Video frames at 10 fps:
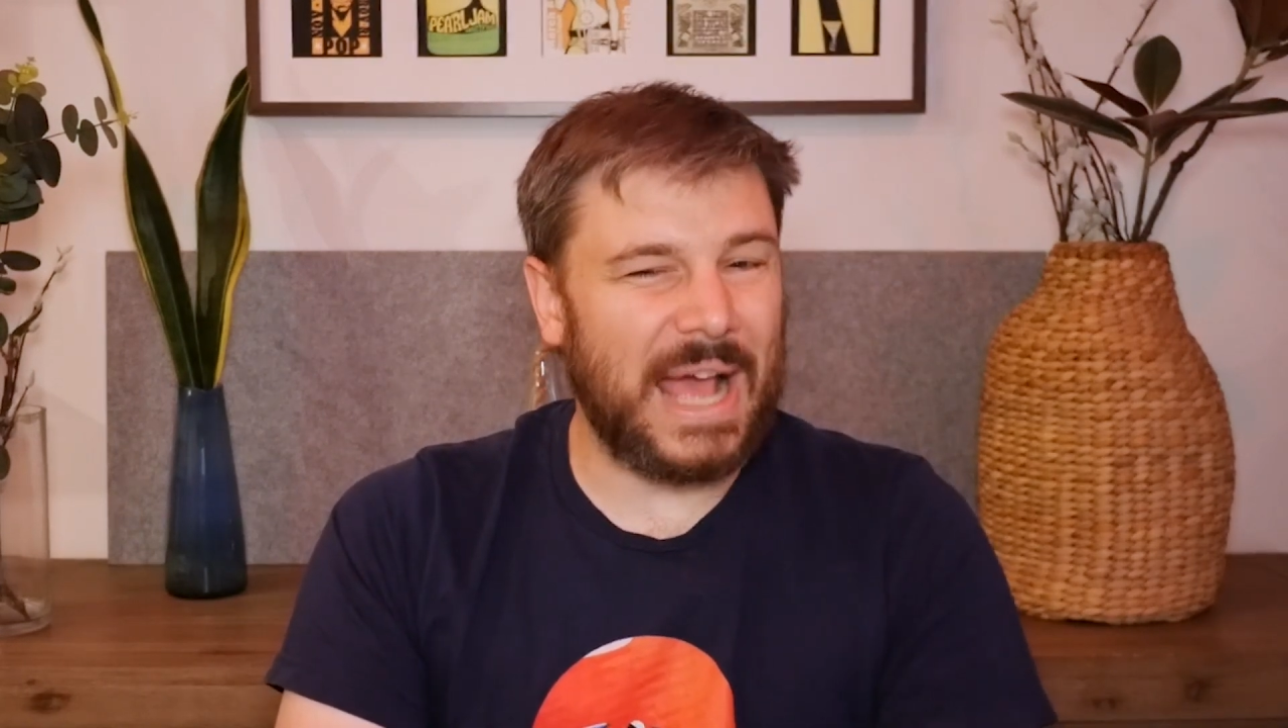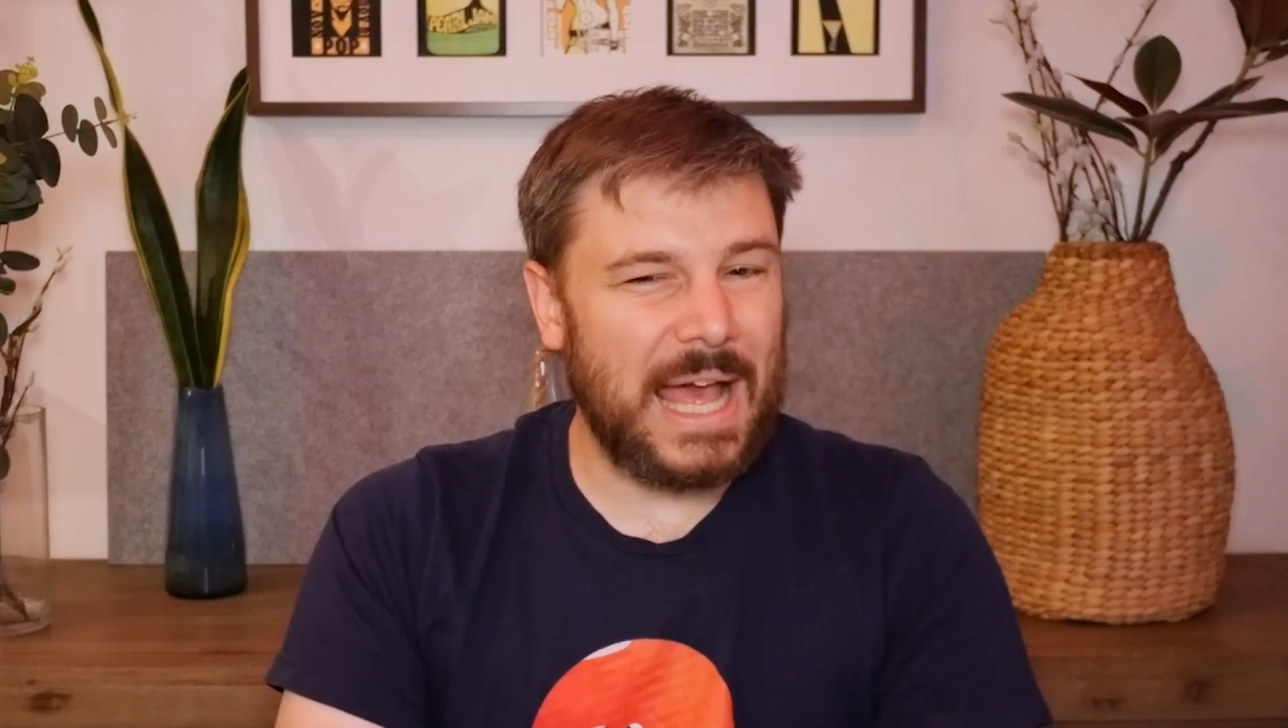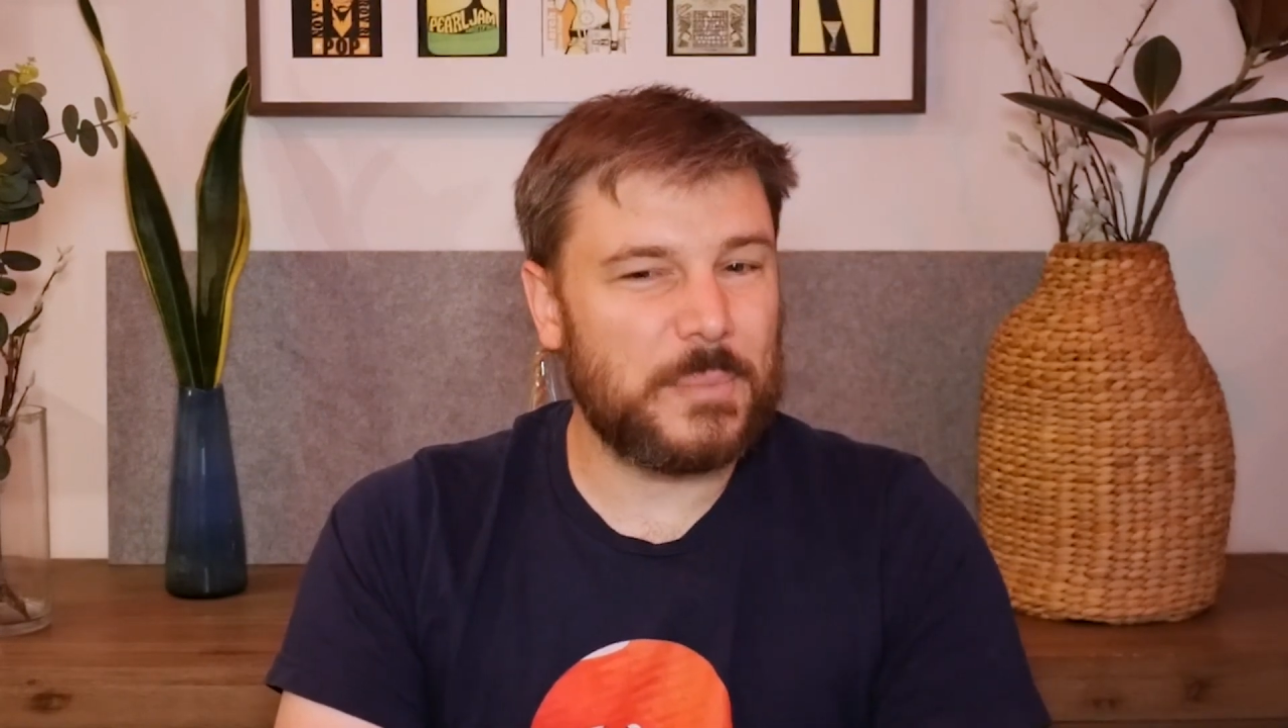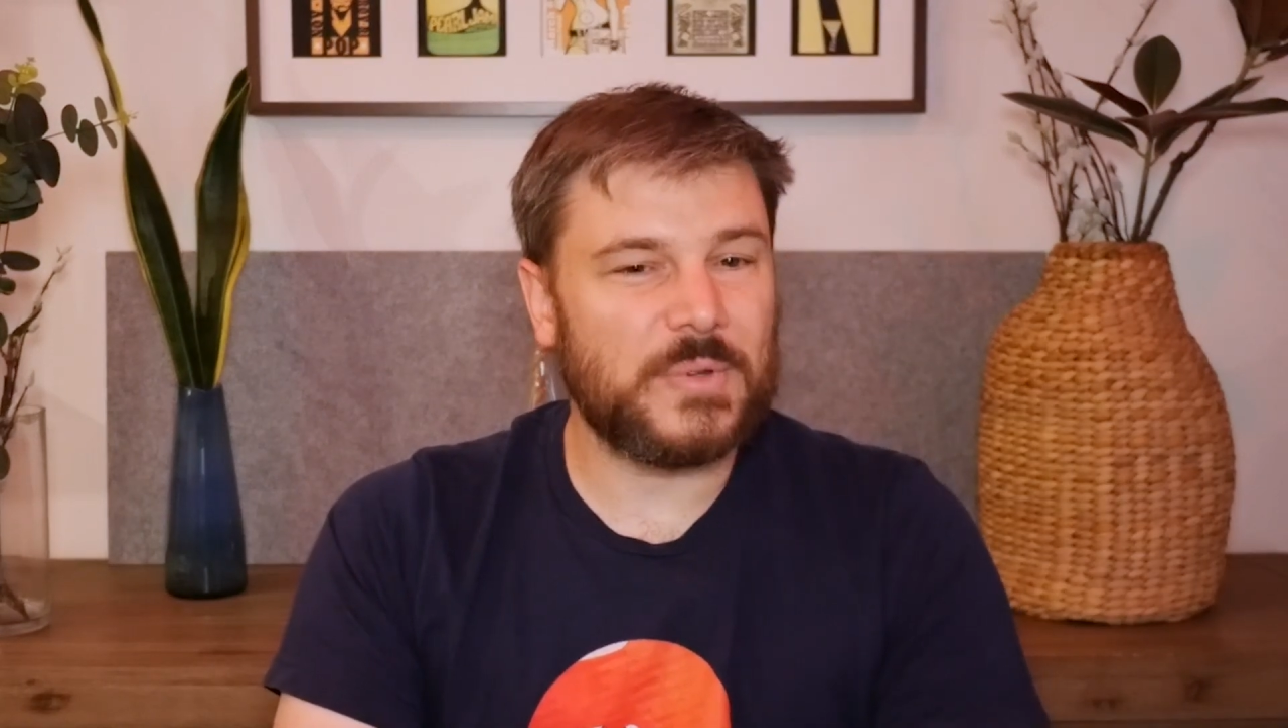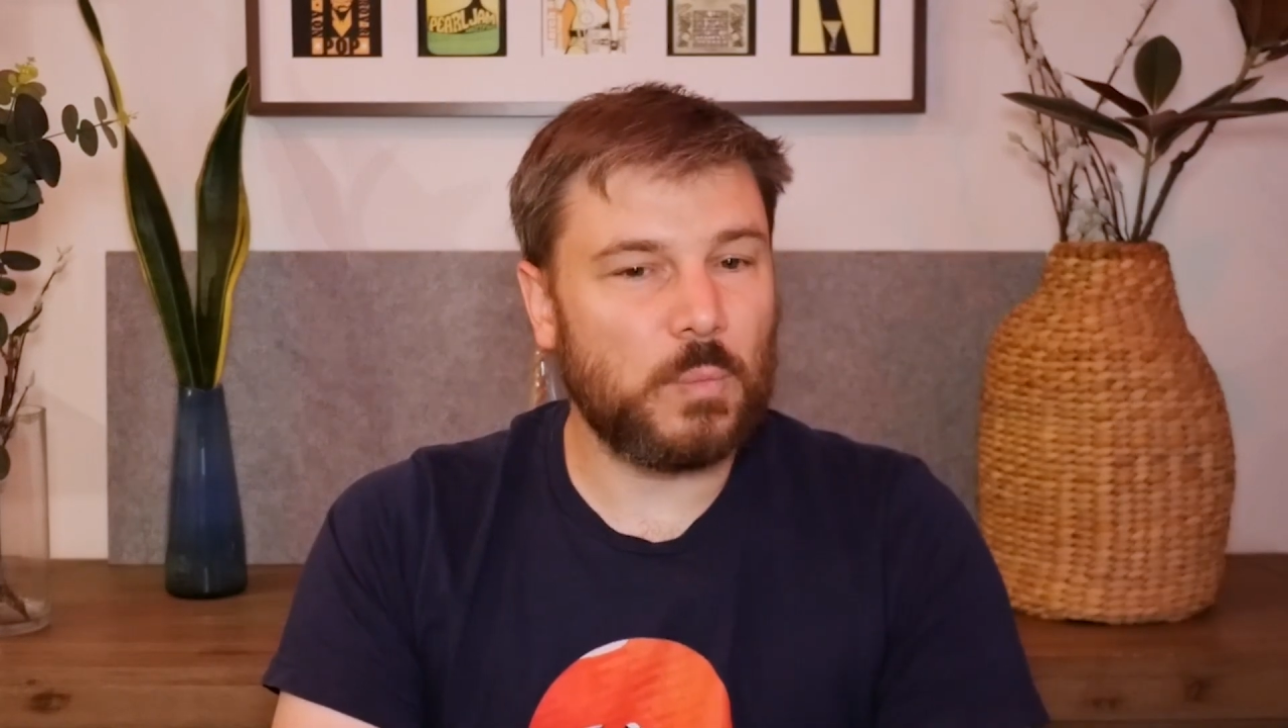
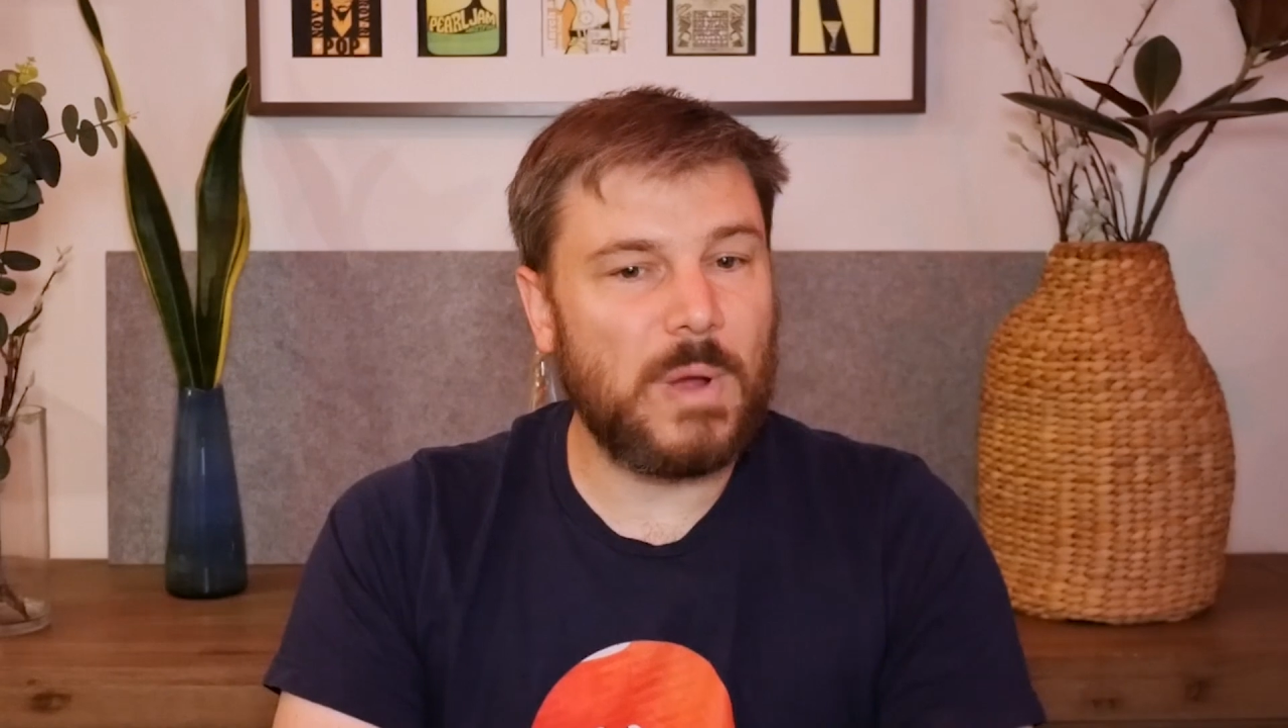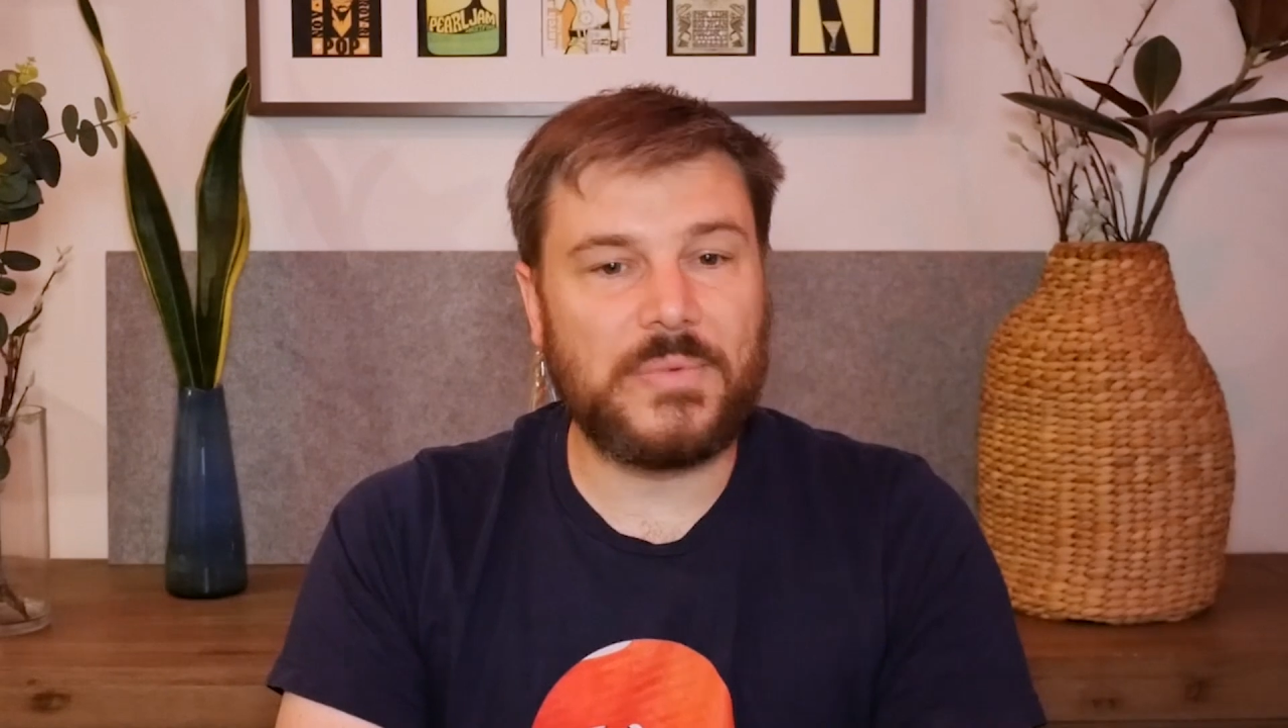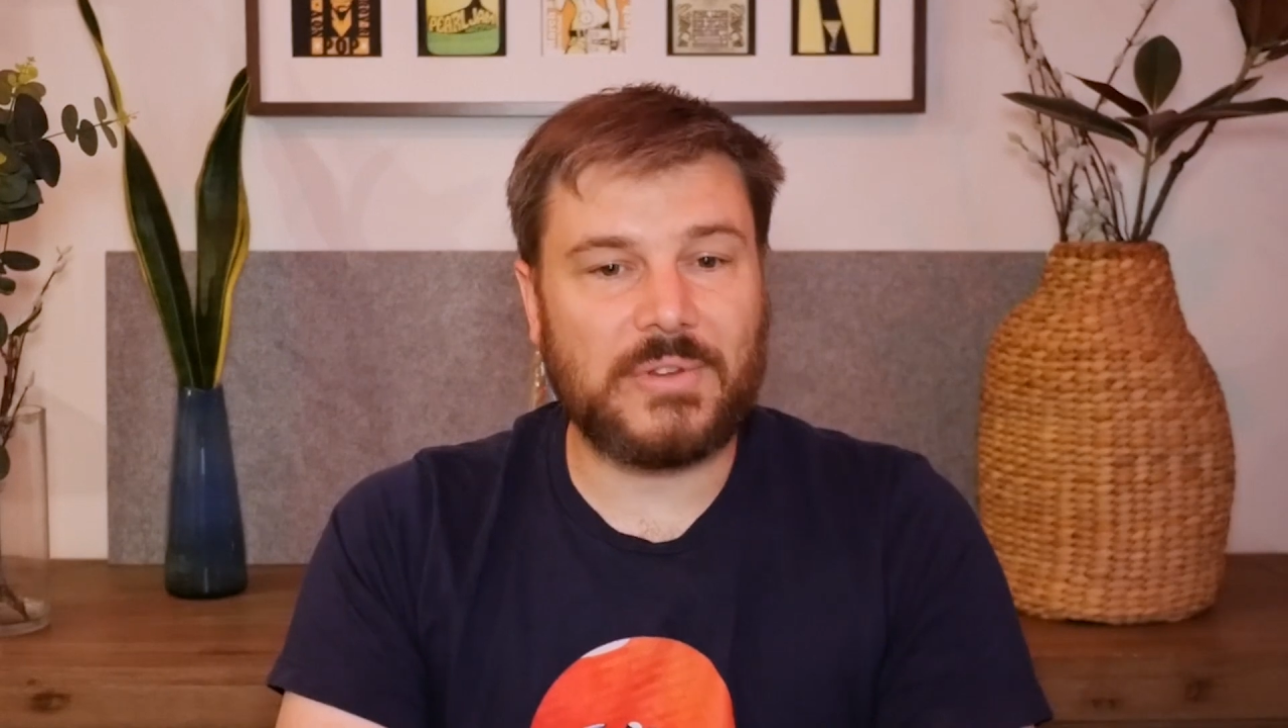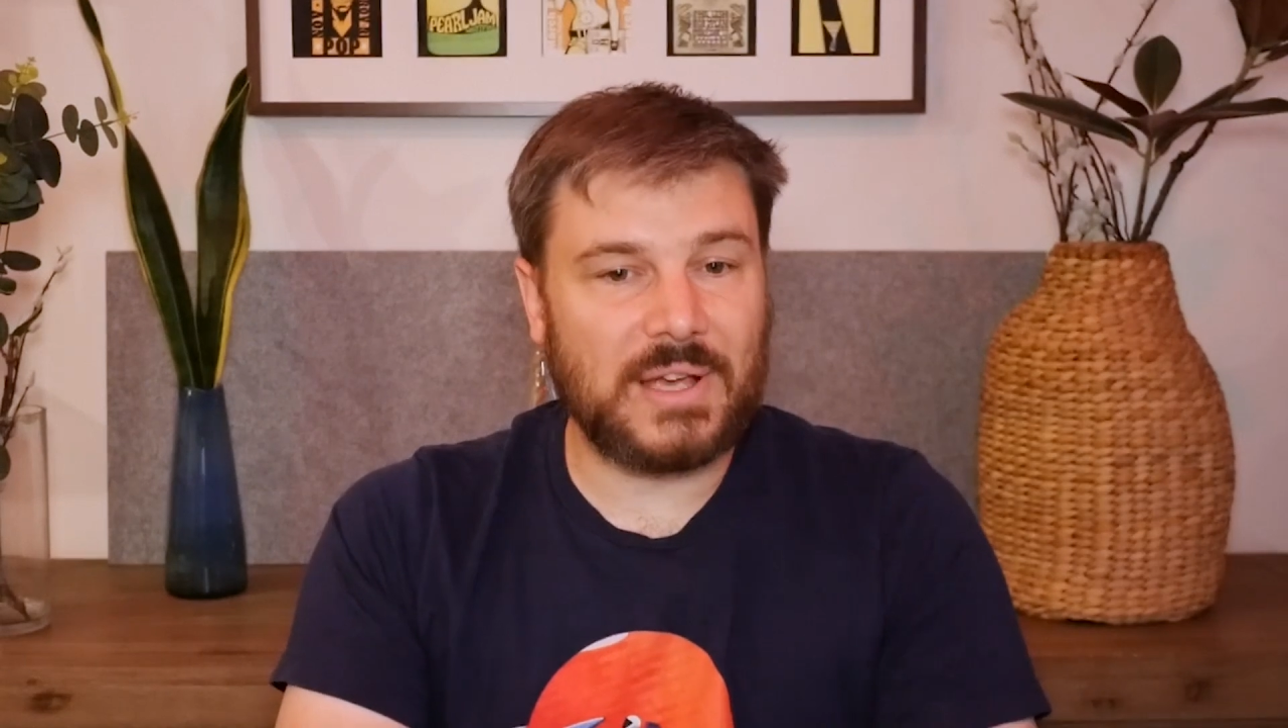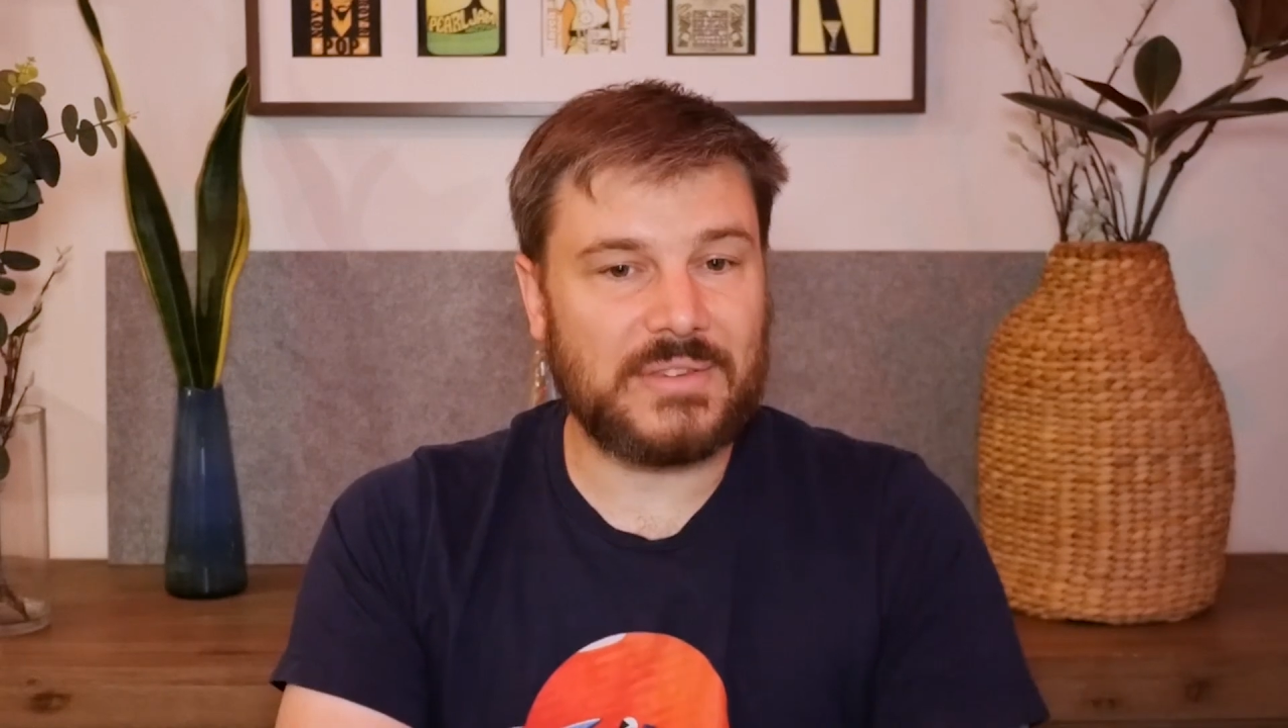apps and
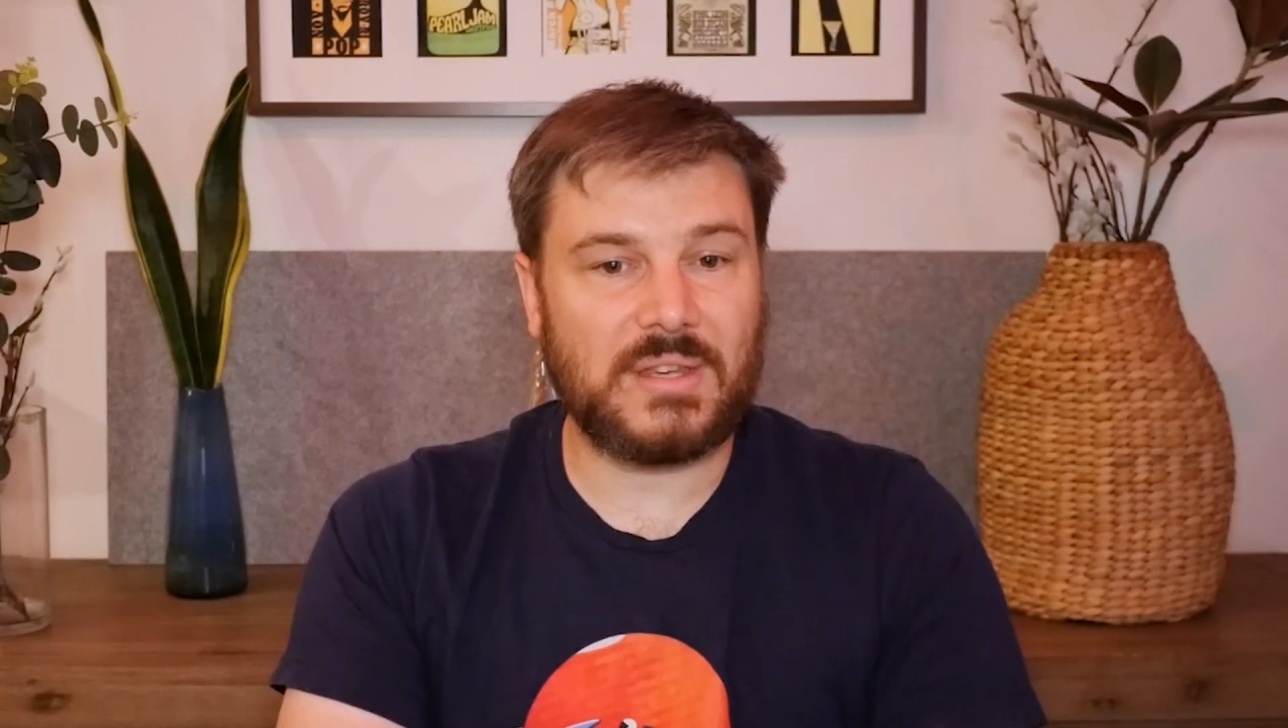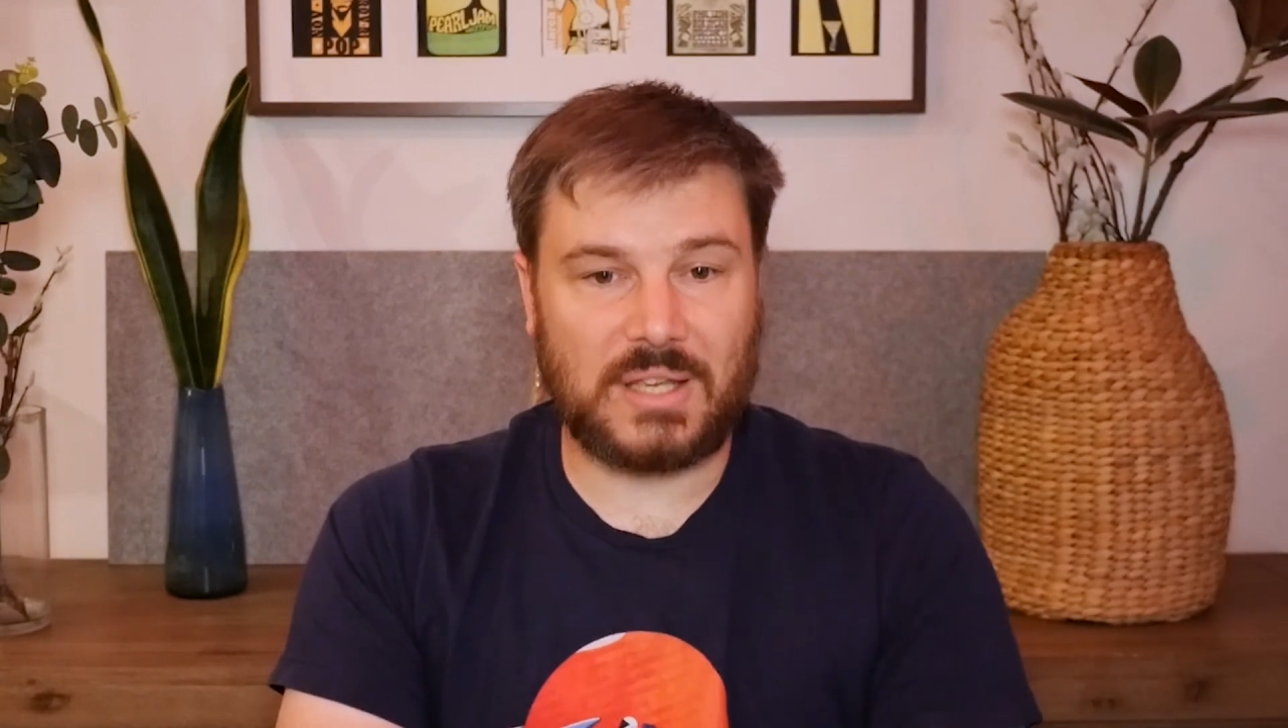websites that